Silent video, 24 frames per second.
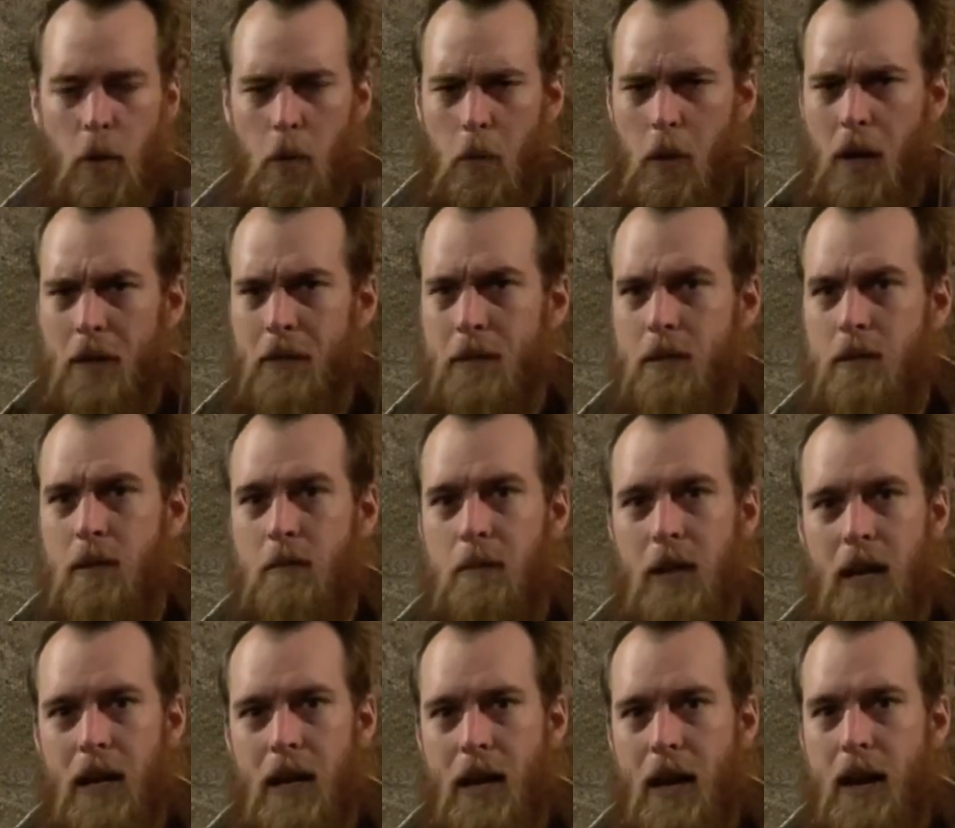We want this to
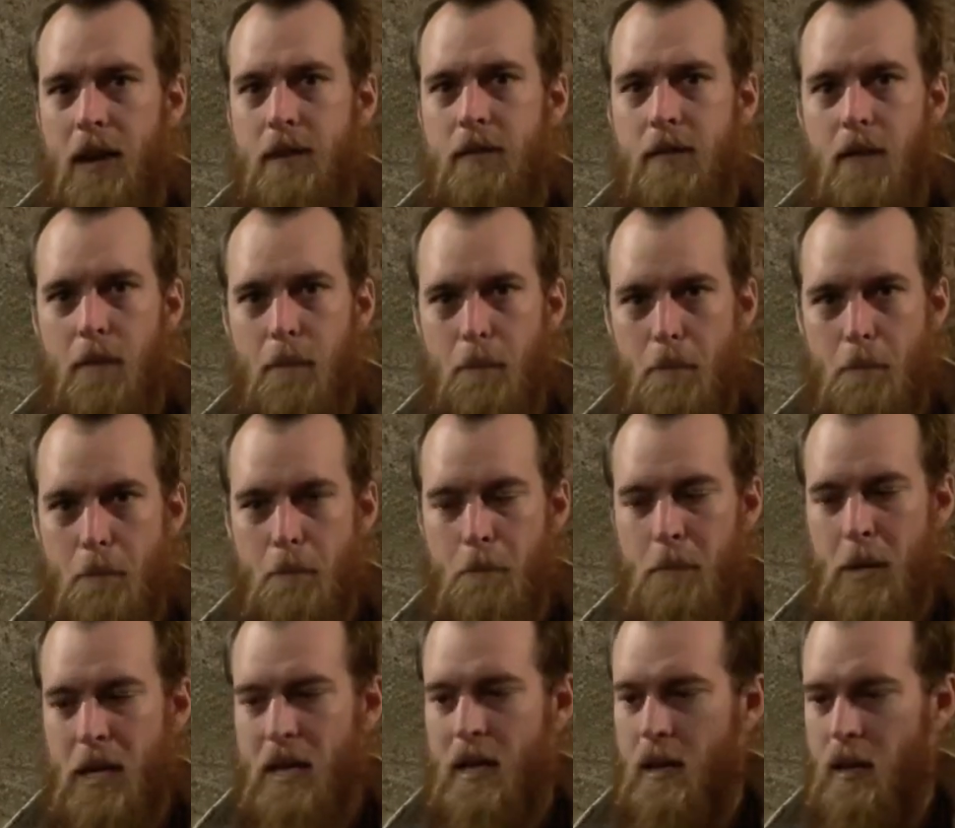be a nice,
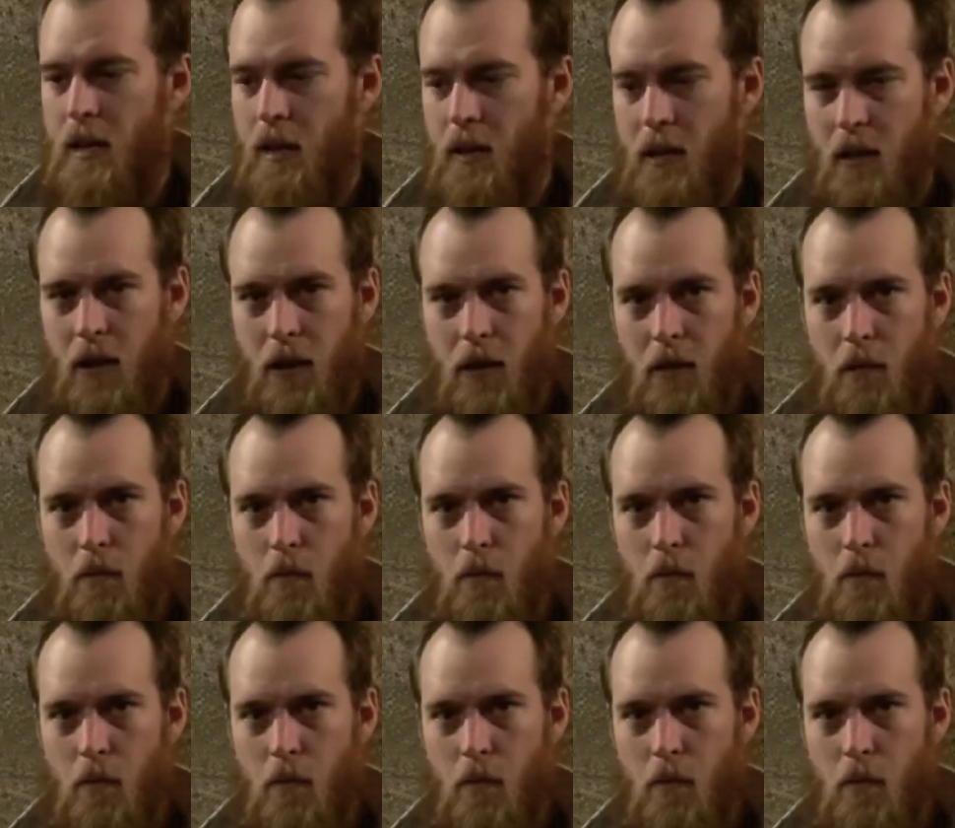big, kind of